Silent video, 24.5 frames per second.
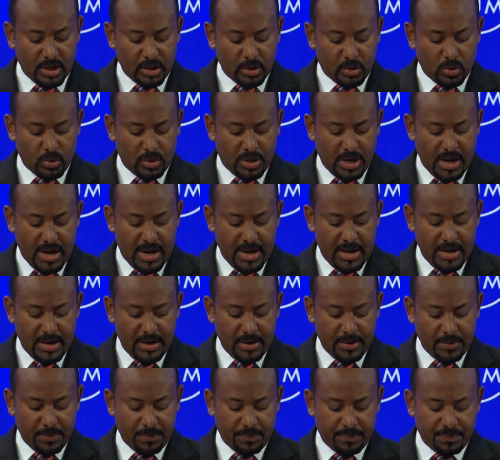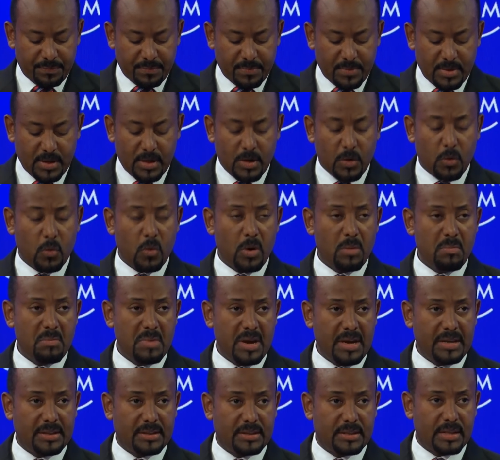Today, we
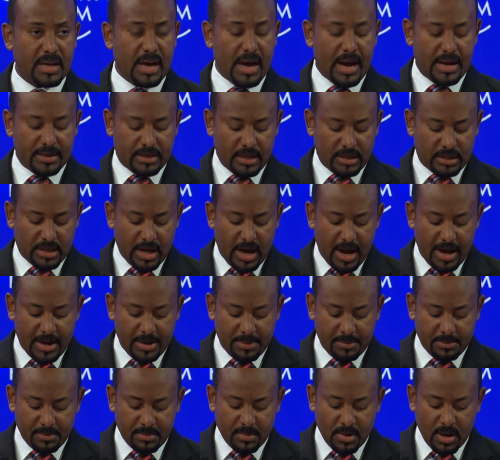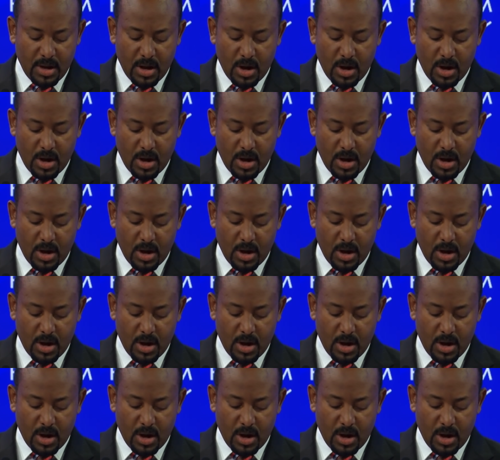meet at a time